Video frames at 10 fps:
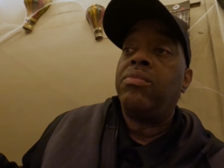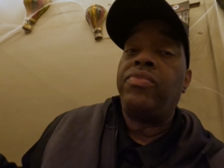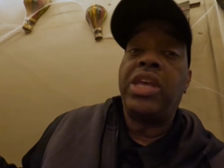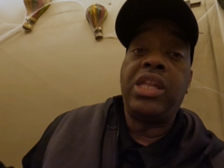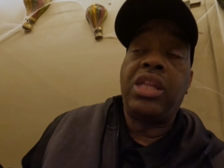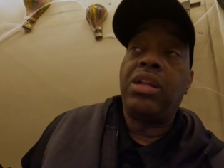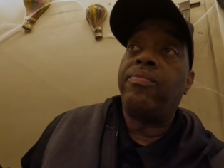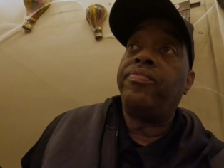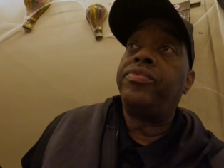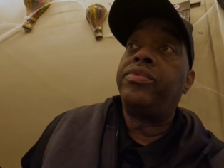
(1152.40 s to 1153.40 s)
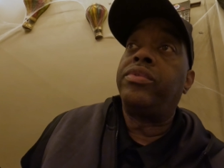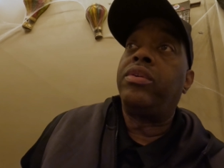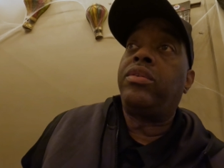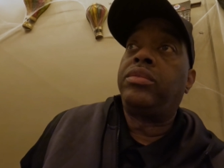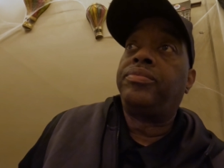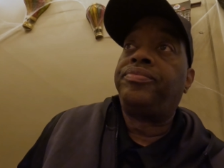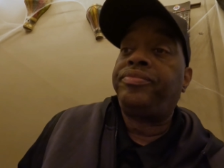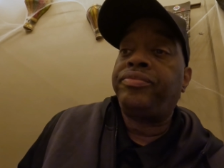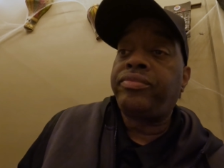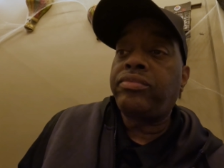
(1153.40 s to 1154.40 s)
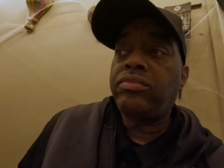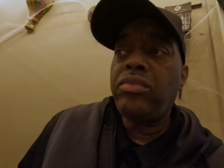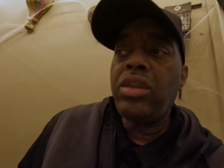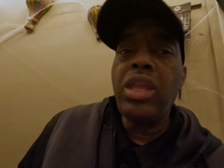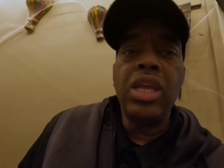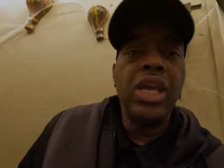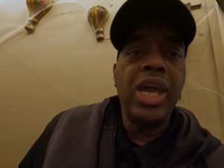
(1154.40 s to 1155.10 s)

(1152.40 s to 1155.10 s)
The, they, all the, the boba teas that they have.